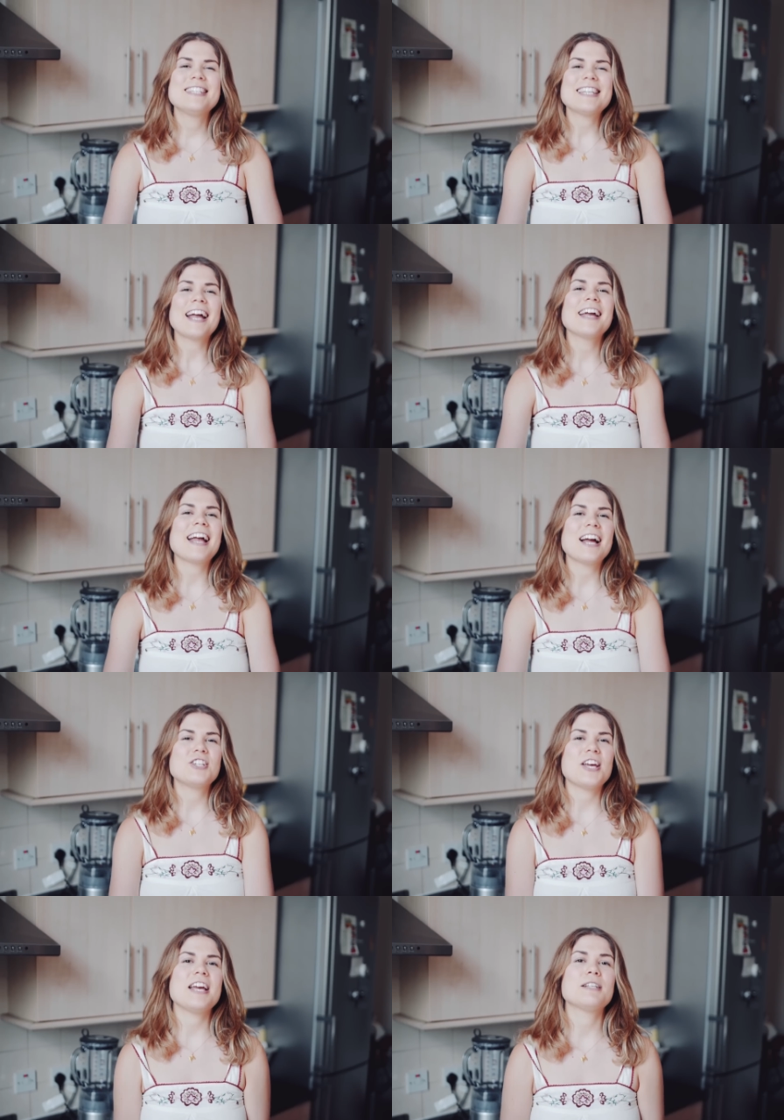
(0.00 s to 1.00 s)
second
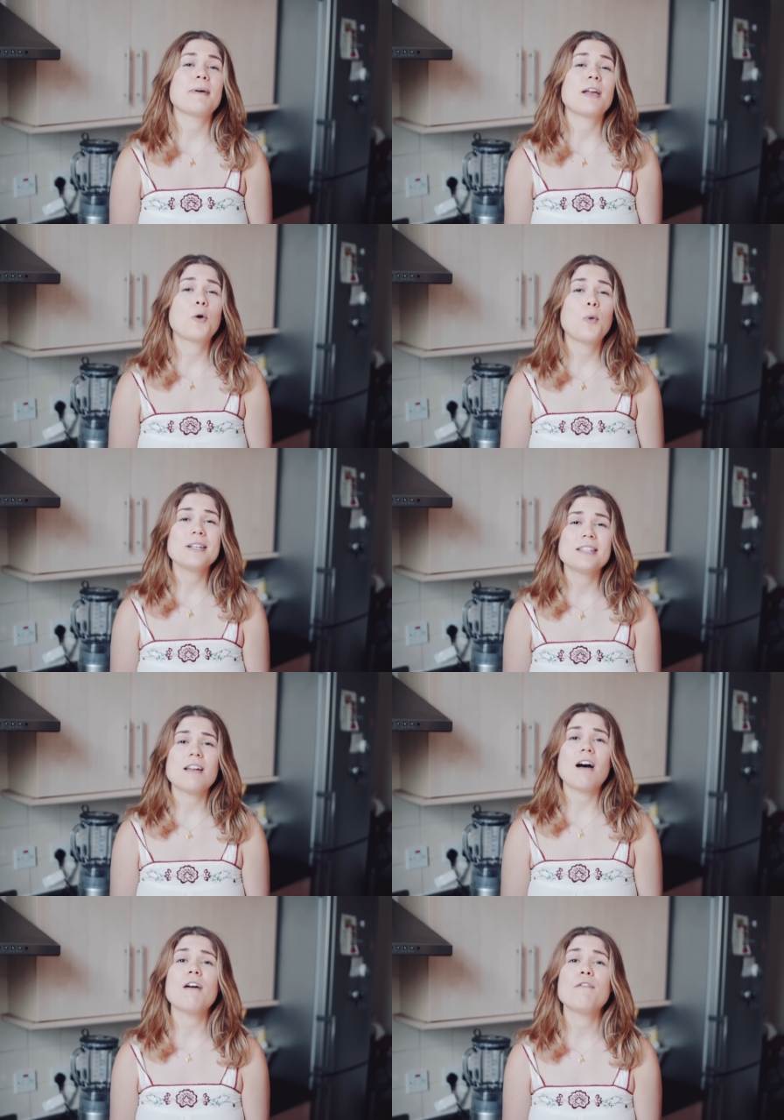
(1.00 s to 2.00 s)
gadget is my
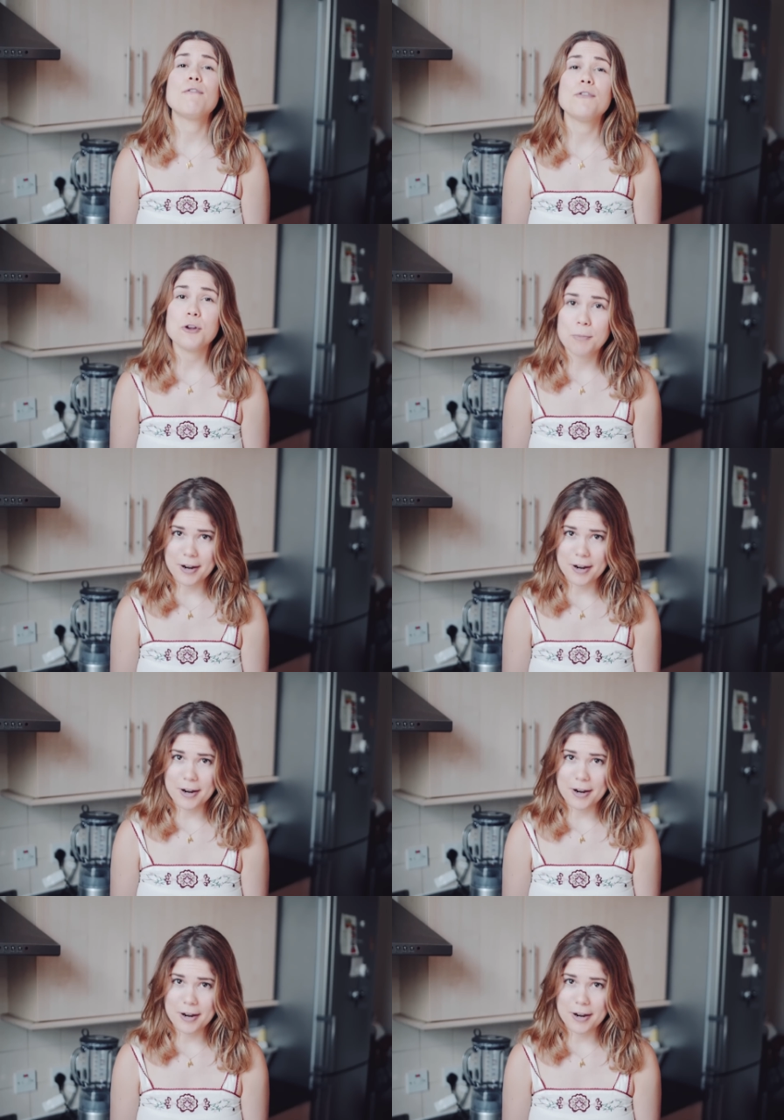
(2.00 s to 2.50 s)
Cuisinart food